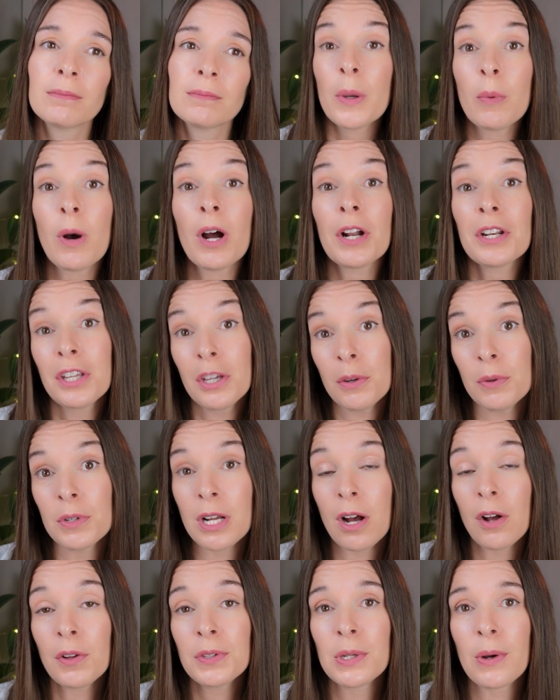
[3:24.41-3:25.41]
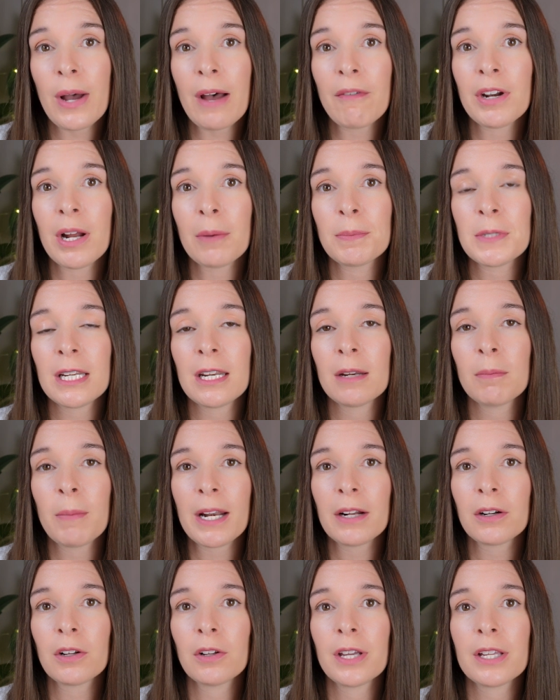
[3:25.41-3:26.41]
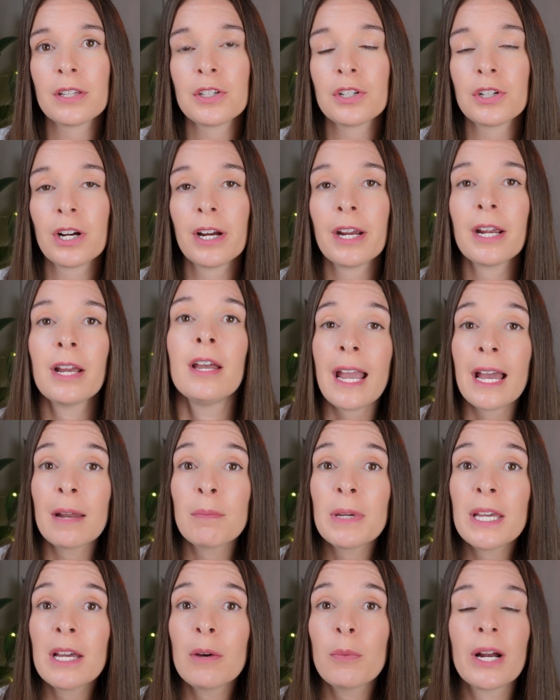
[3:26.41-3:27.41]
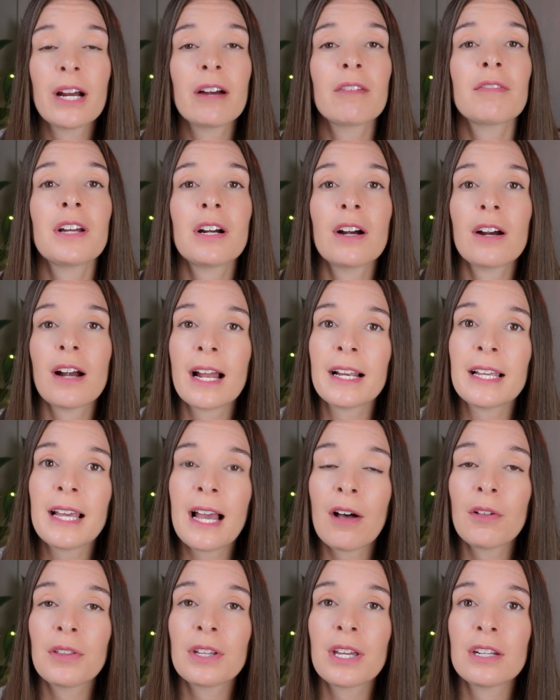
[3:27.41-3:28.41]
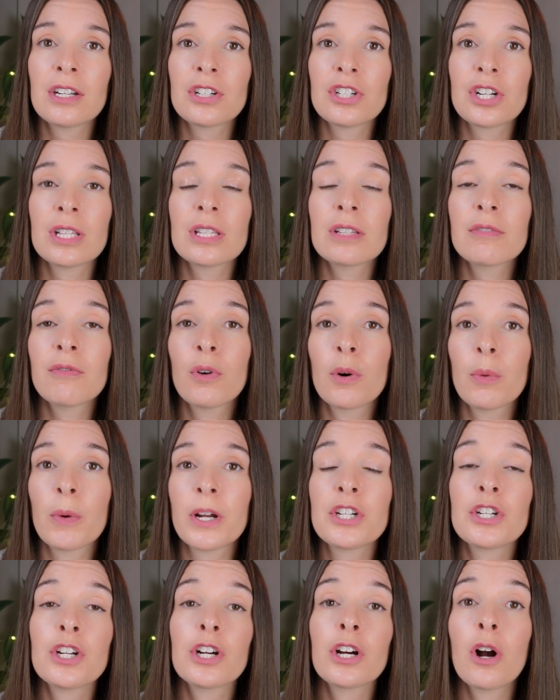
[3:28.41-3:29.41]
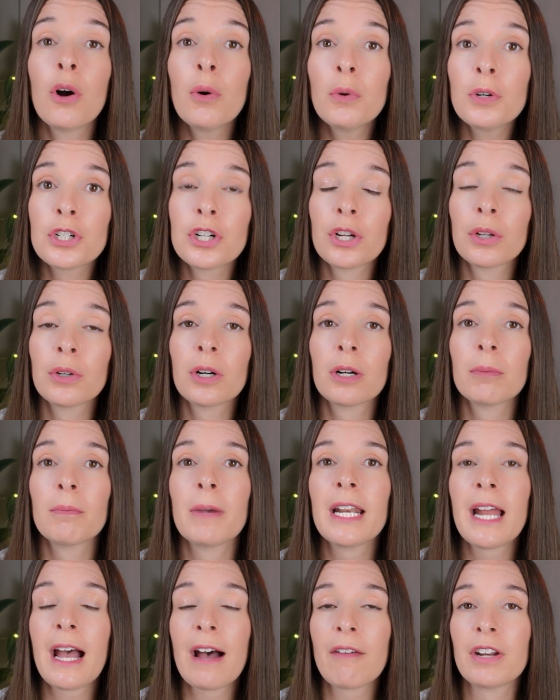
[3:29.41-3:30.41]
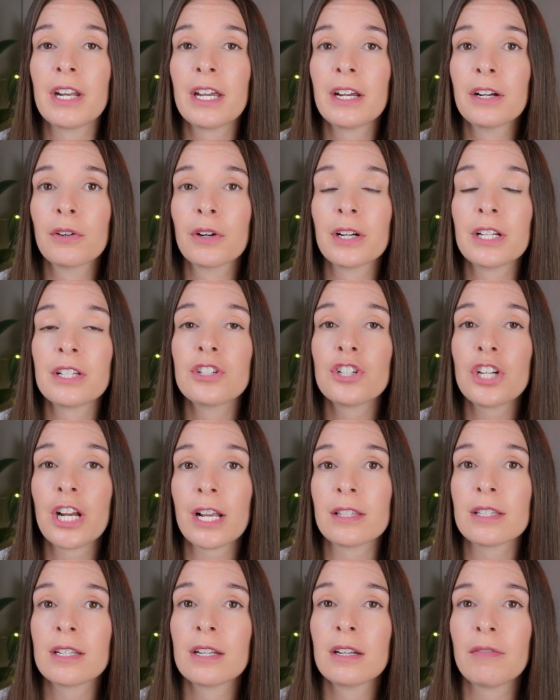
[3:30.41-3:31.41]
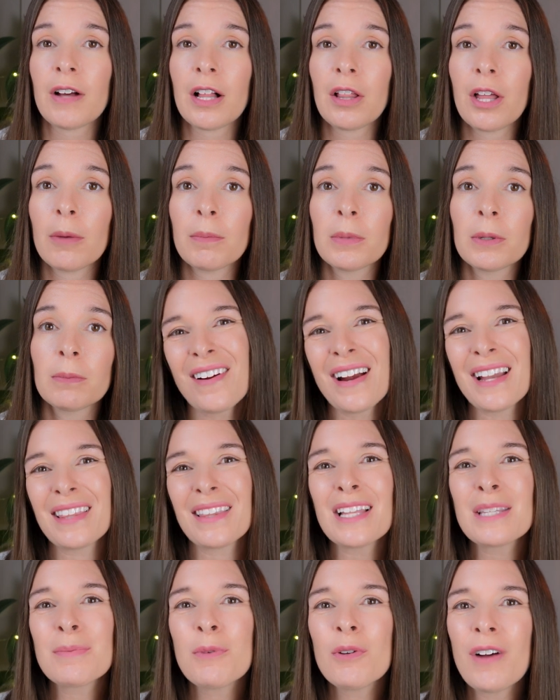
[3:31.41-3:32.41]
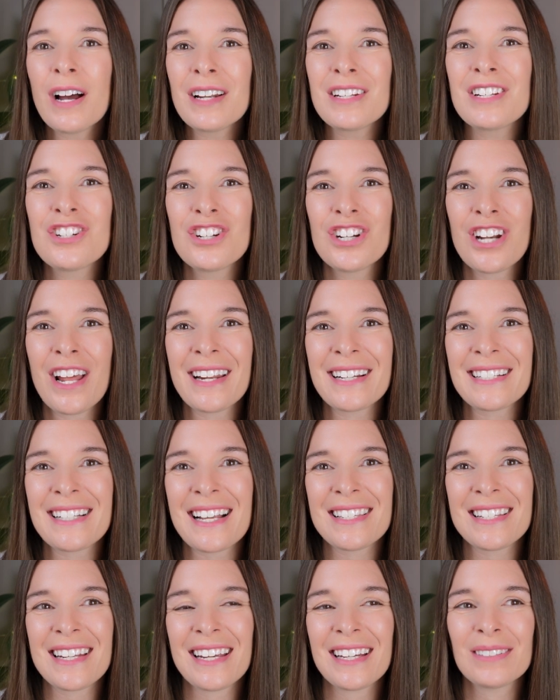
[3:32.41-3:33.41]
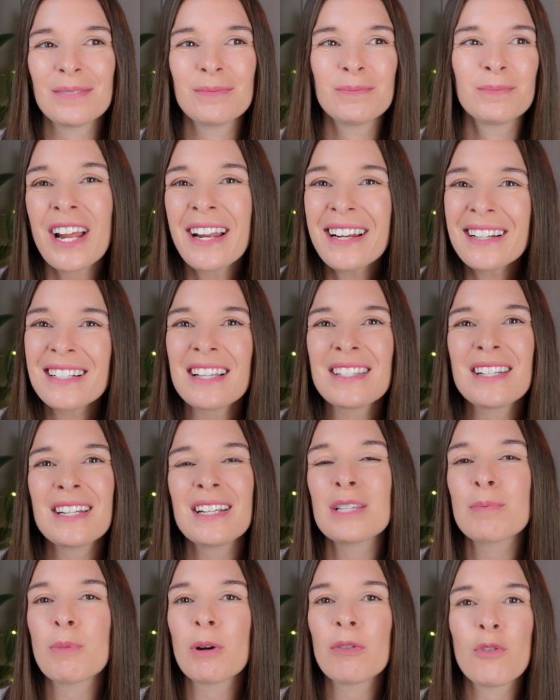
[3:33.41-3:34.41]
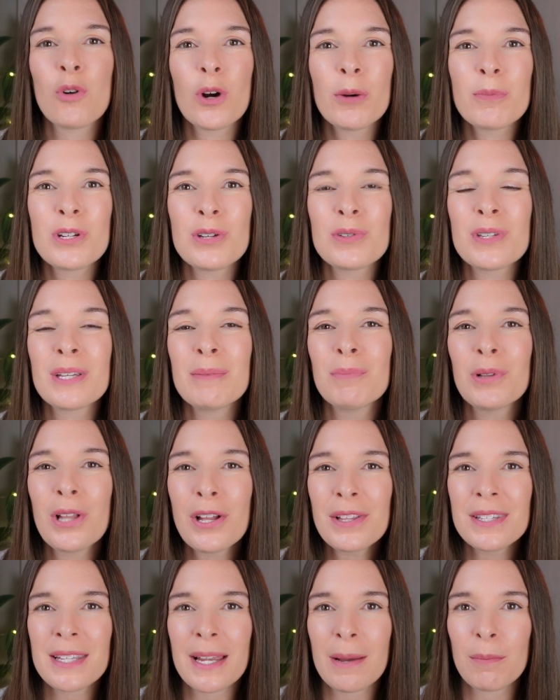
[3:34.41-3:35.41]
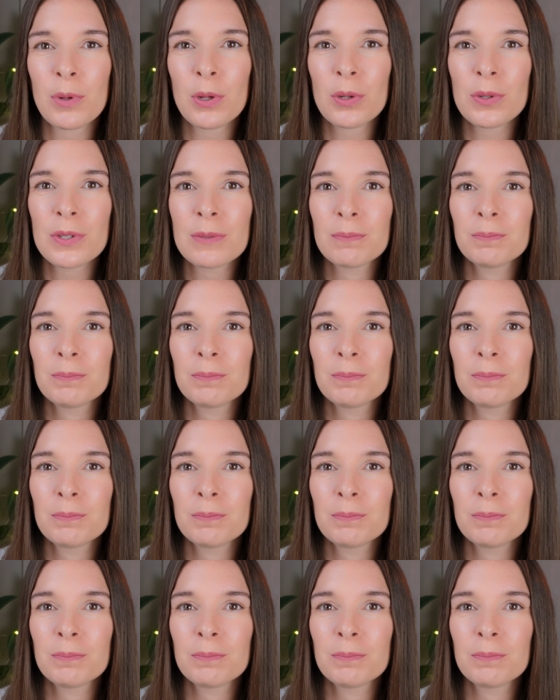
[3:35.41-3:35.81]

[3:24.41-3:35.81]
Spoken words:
We want you to also have an updated medical history and be aware if there are any health conditions for which your own children might have an increased chance to develop. All right, let's move on to genetic testing. Genetic testing is performed using blood samples.